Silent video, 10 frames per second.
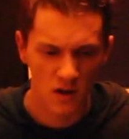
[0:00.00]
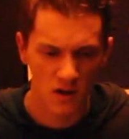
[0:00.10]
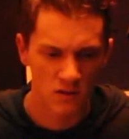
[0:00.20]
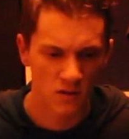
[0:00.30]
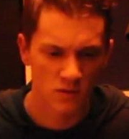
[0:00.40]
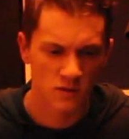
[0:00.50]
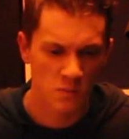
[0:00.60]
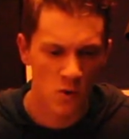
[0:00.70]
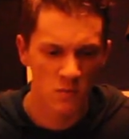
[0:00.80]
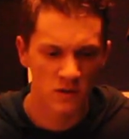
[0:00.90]
in those
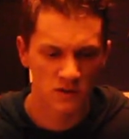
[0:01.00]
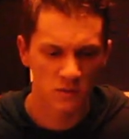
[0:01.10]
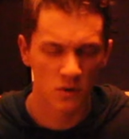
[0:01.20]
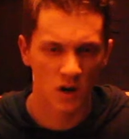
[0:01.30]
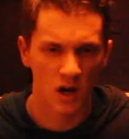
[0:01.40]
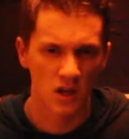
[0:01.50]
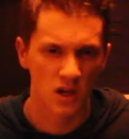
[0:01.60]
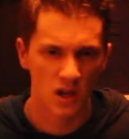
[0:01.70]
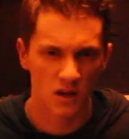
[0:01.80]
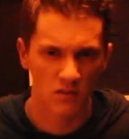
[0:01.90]
moments where I
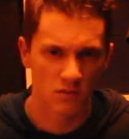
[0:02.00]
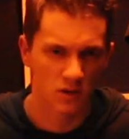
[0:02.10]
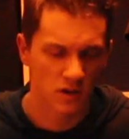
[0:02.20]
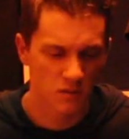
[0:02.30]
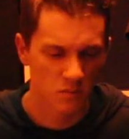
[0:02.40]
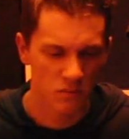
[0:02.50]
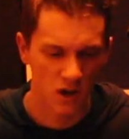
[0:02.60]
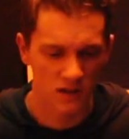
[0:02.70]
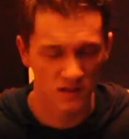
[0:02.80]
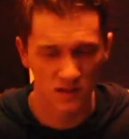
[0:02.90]
can't really
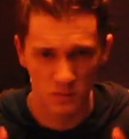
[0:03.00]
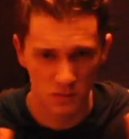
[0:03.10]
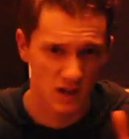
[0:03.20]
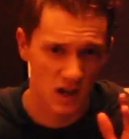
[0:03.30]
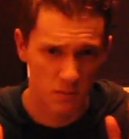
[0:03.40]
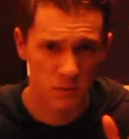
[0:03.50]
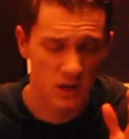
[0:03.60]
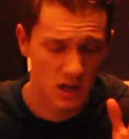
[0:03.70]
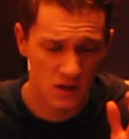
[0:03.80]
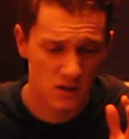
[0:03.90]
process what's
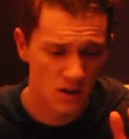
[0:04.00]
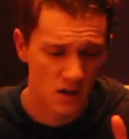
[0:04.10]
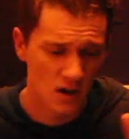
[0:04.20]
happening,